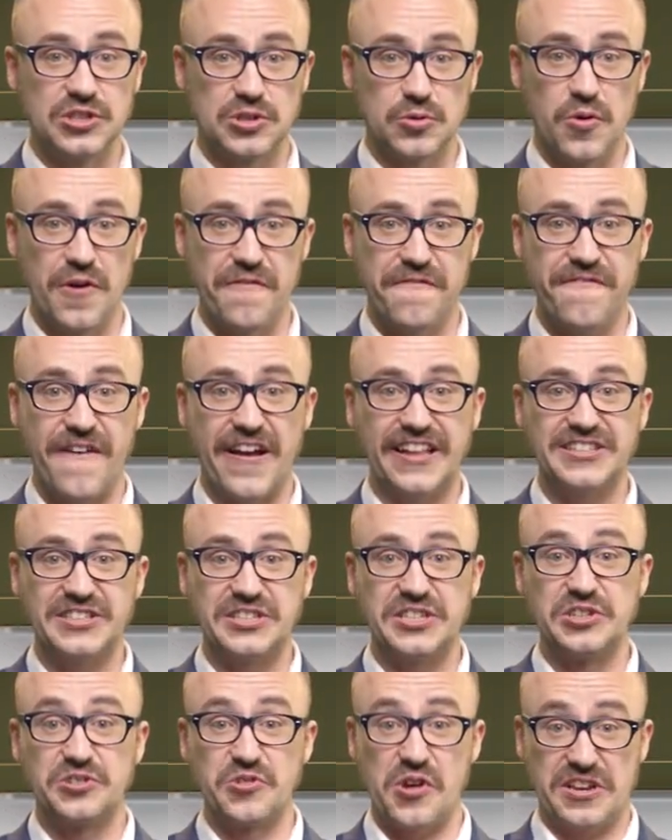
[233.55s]
to a
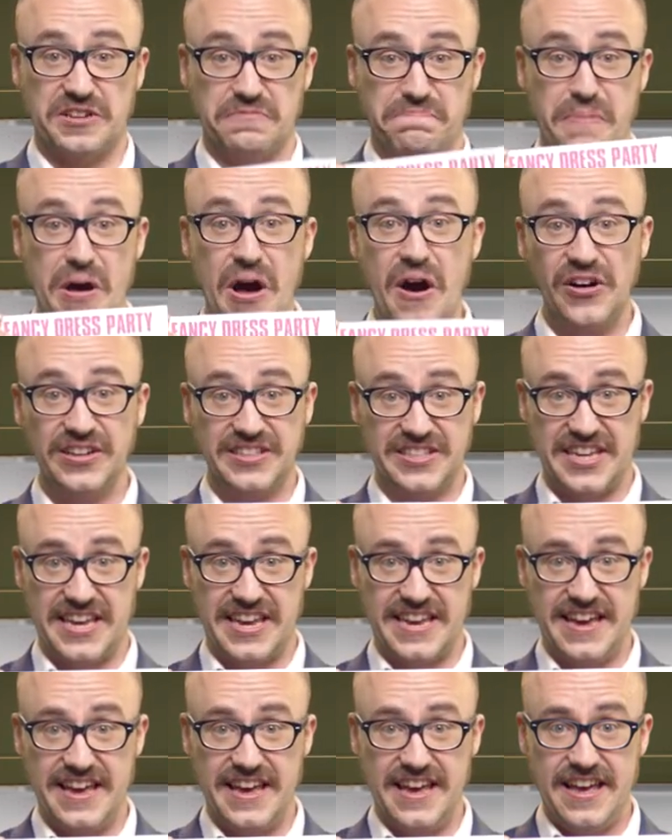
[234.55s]
fancy dress
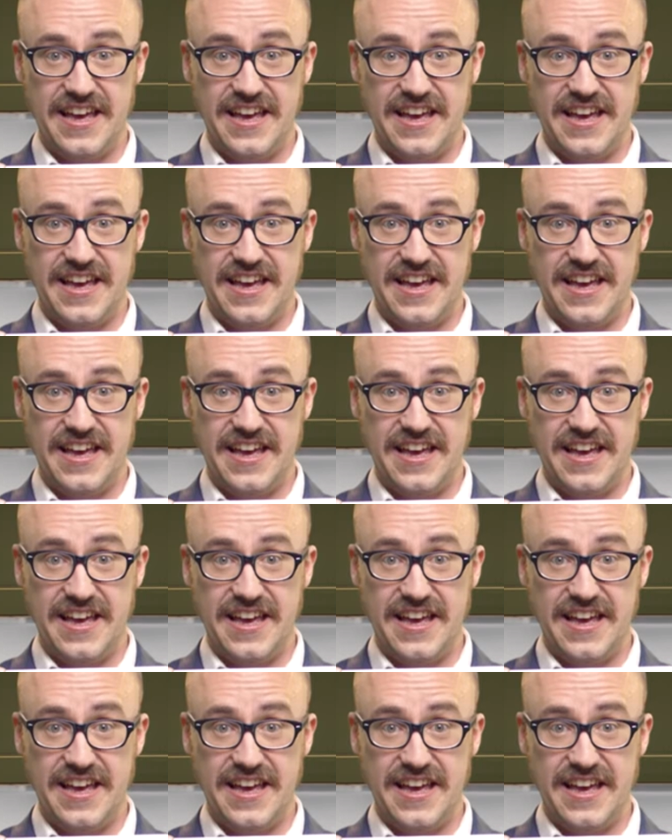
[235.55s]
party,